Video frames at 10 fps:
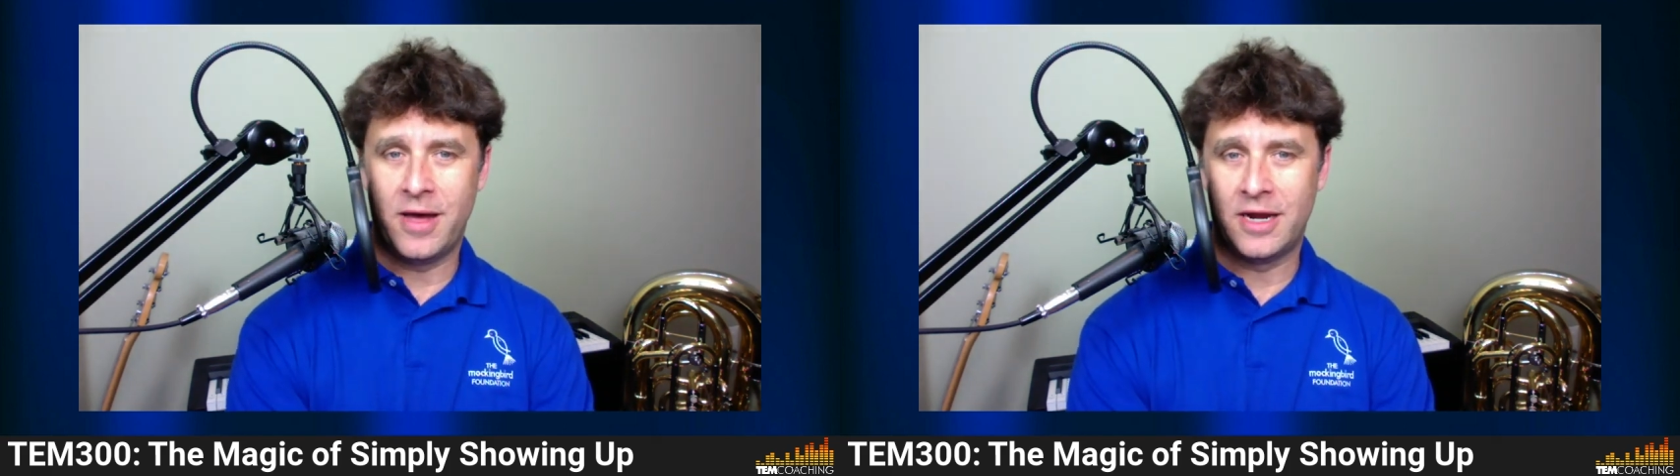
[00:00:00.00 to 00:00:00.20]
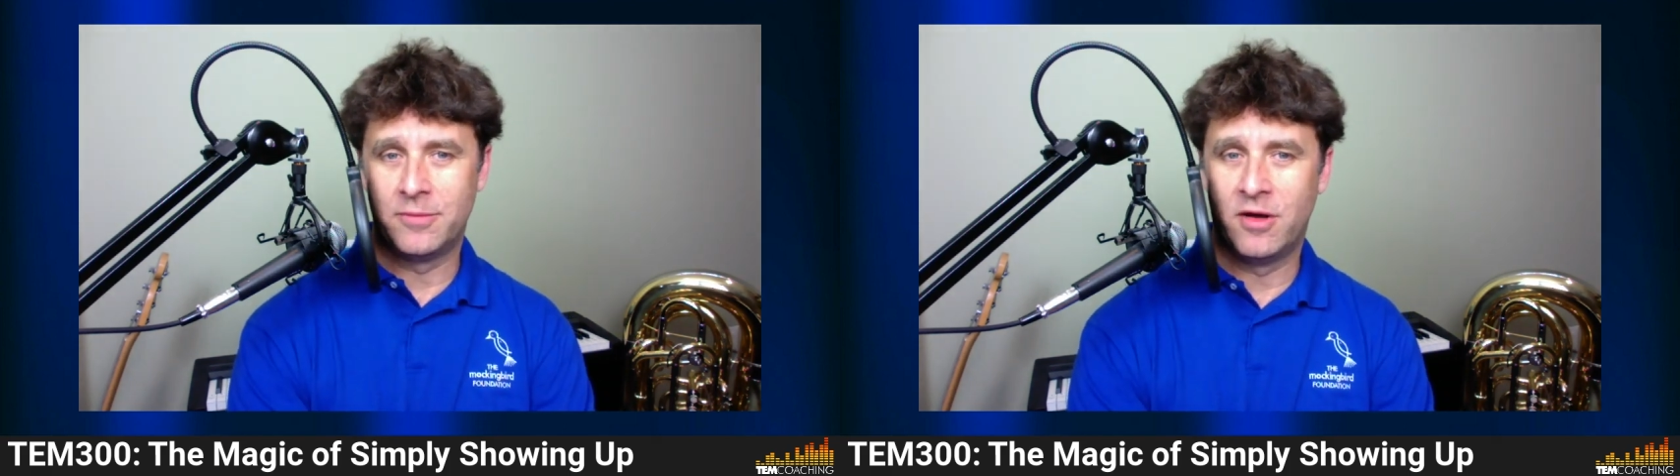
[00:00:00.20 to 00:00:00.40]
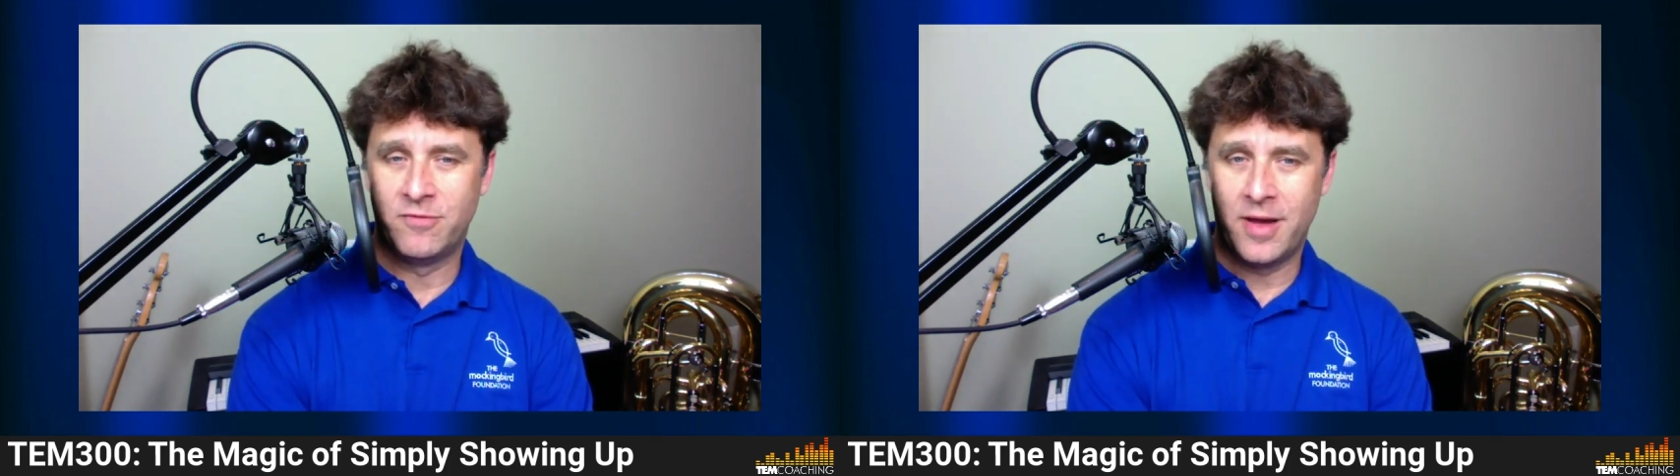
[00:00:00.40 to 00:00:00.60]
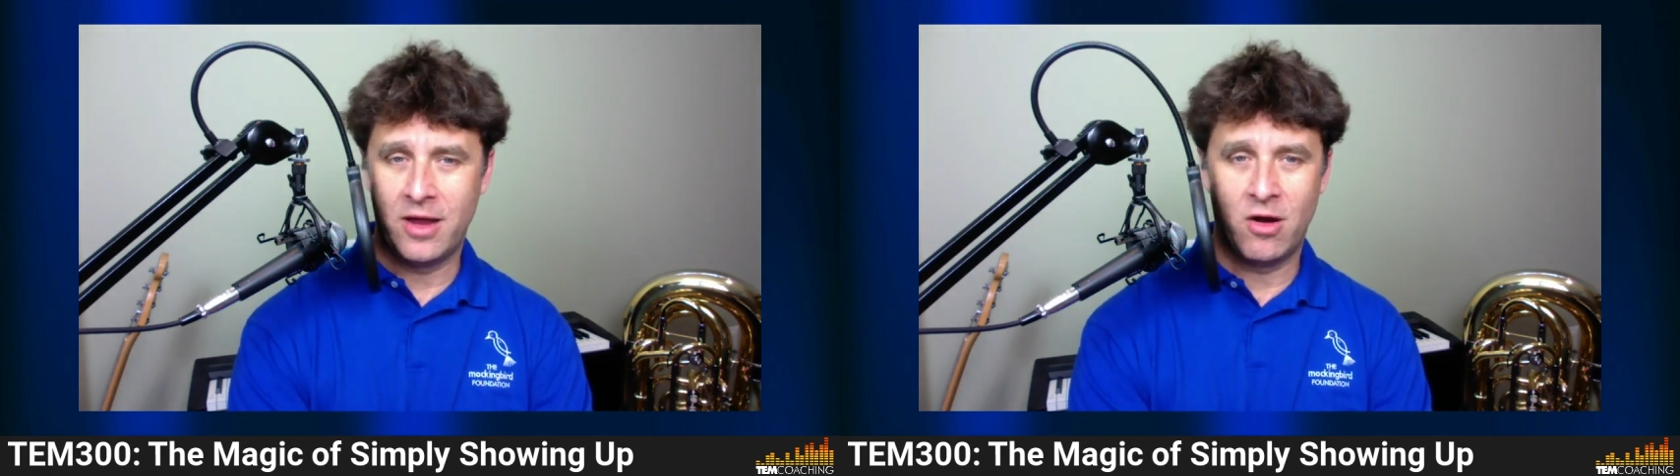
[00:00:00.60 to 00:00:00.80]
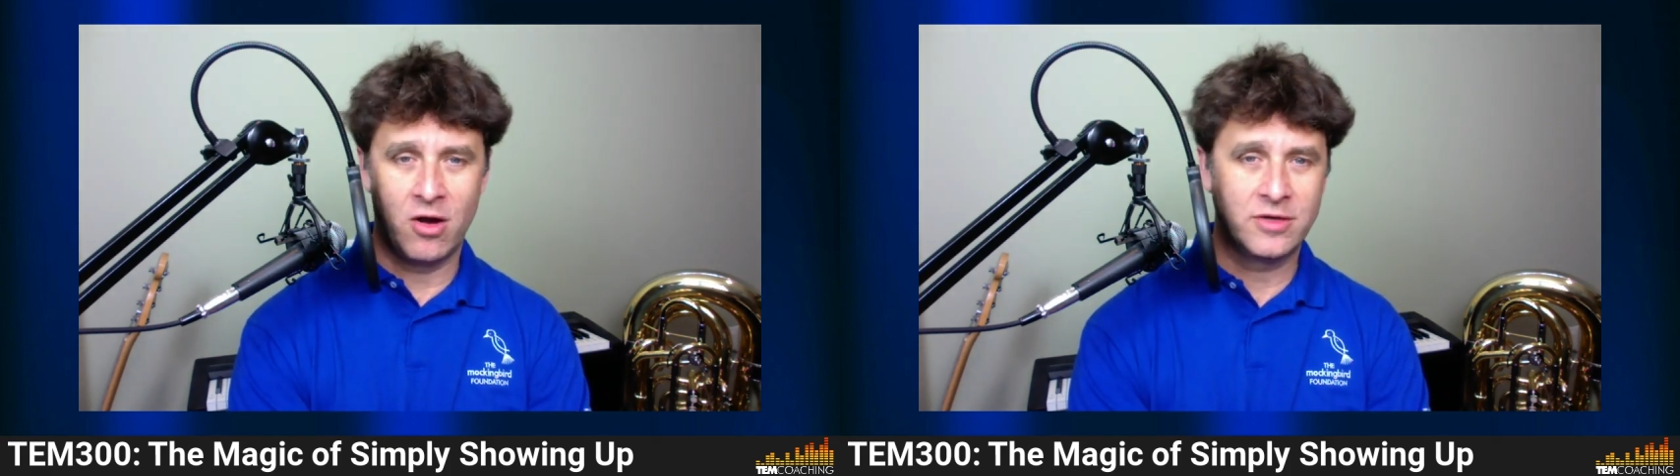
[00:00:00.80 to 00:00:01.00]
the bottom of
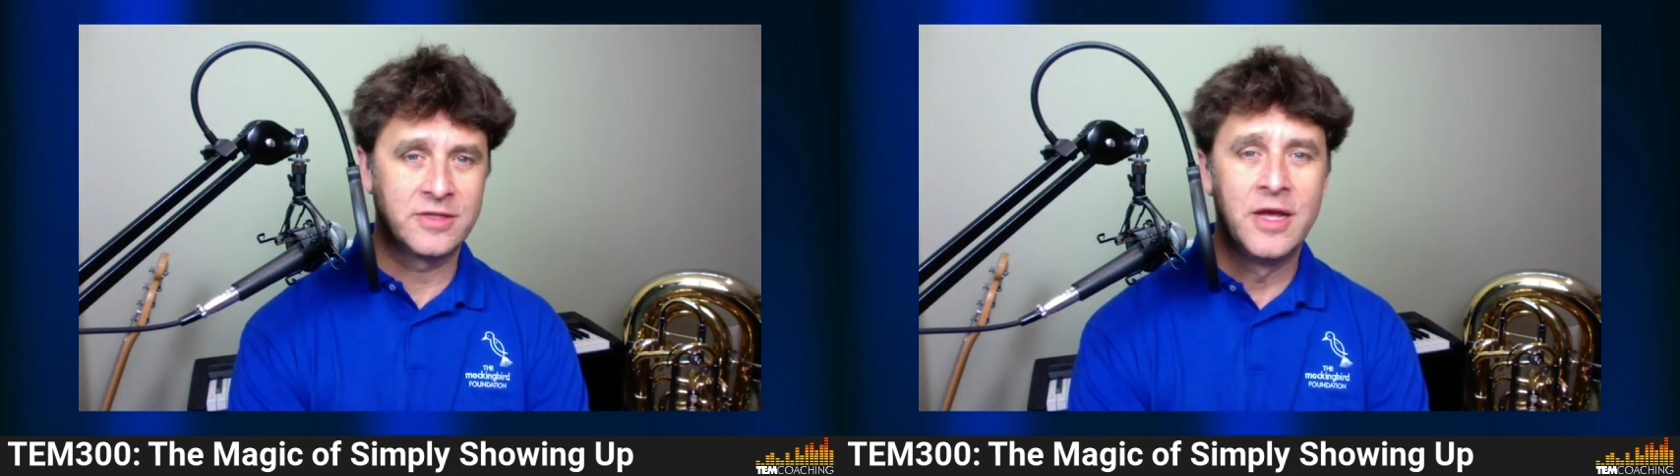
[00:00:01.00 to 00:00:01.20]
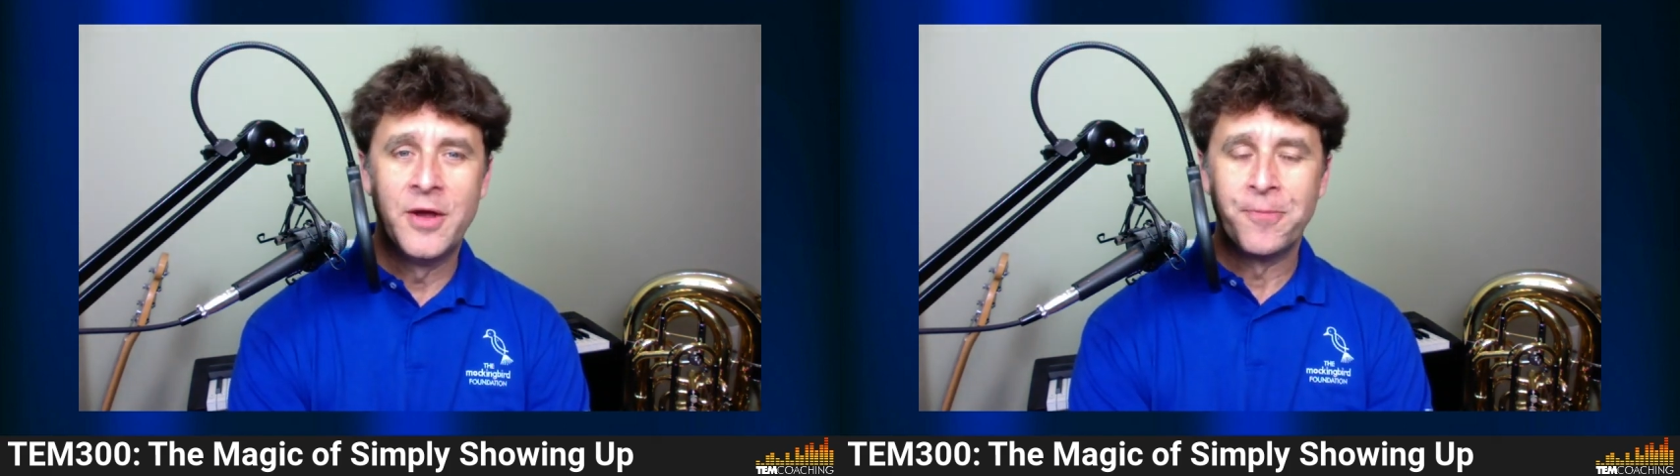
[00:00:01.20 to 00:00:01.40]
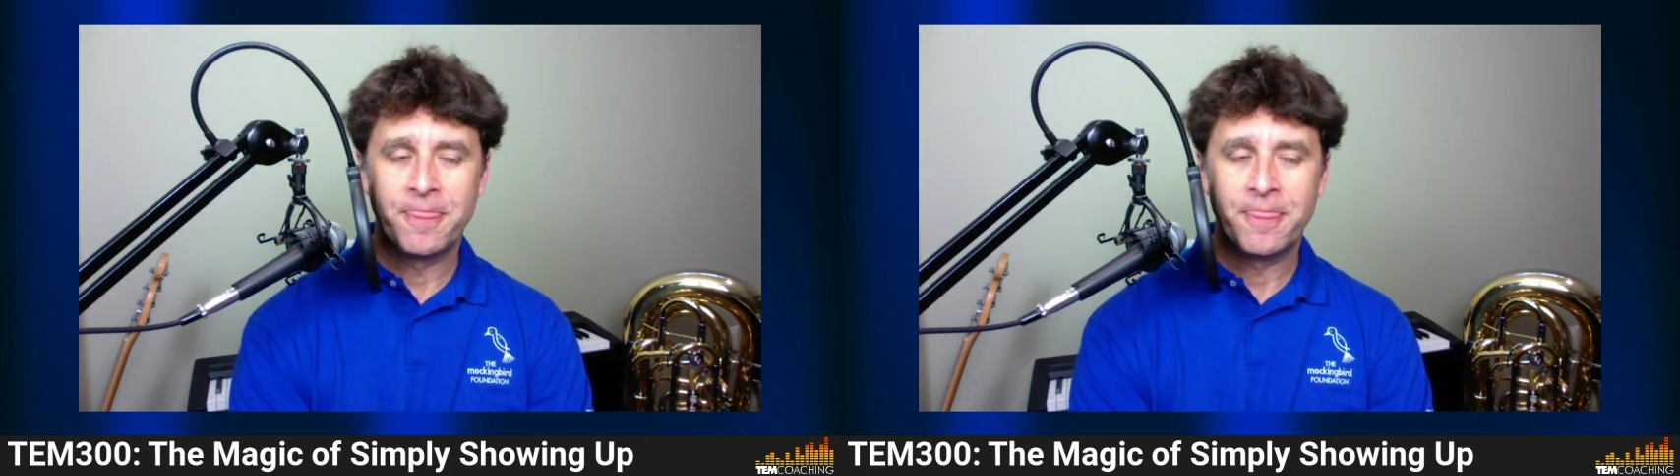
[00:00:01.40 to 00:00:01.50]
my heart.